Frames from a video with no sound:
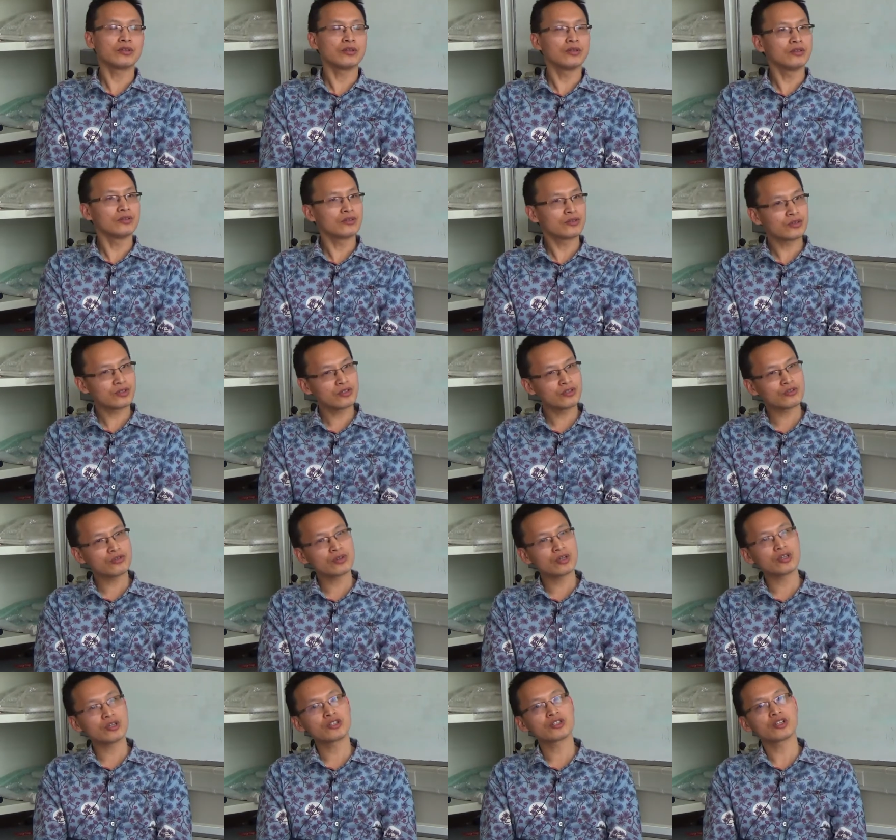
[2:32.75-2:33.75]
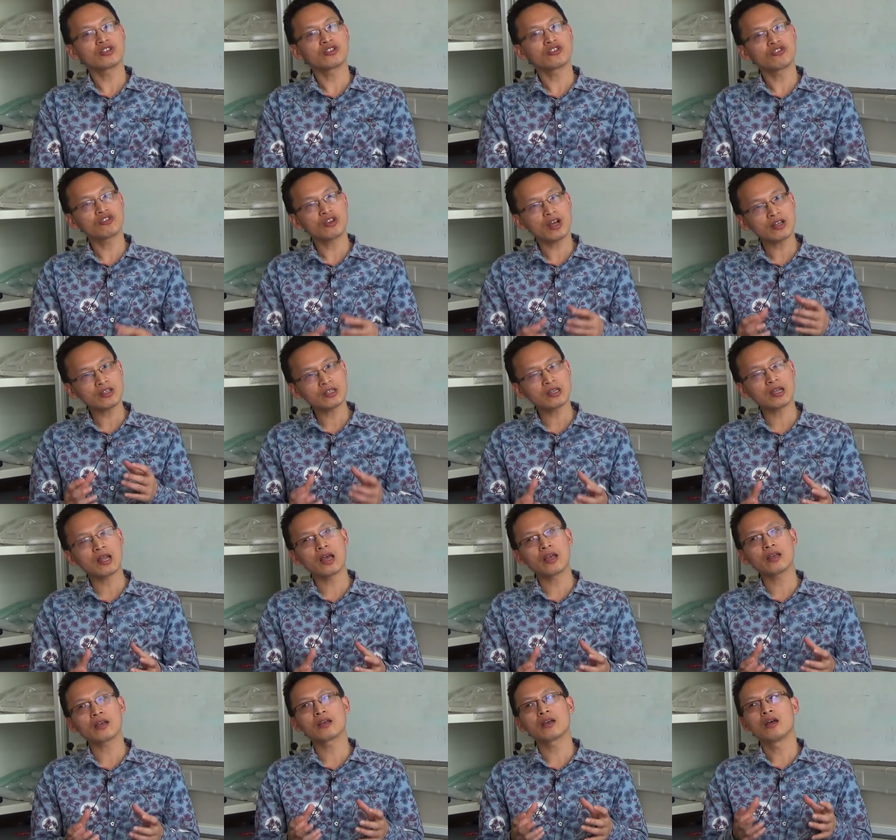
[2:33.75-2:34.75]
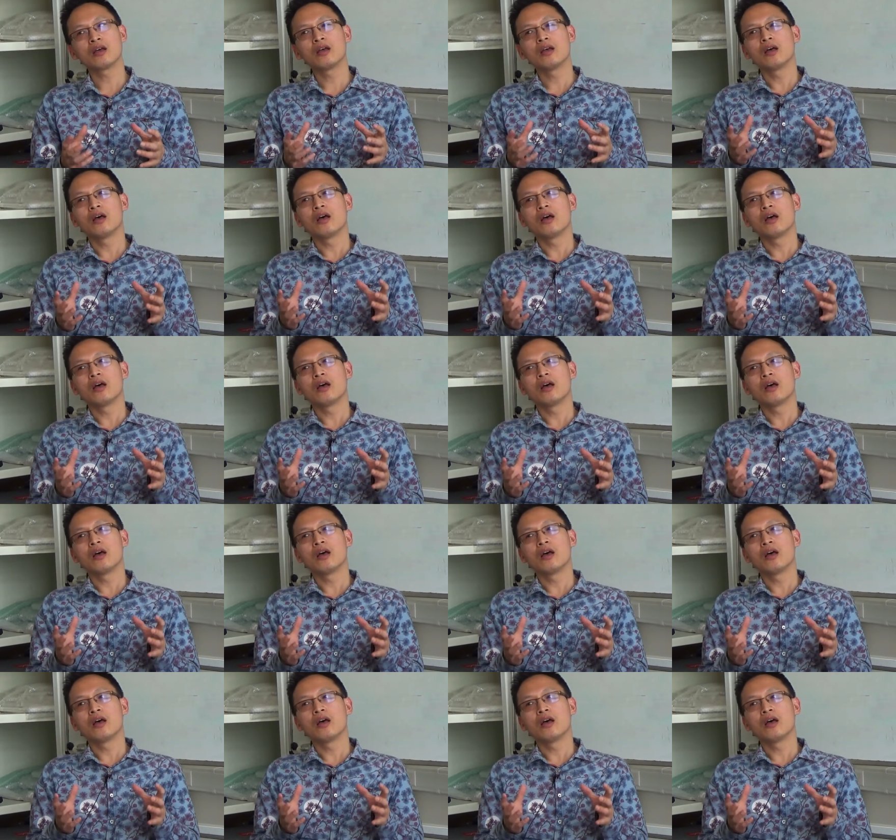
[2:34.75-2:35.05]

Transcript: in Central Asia just like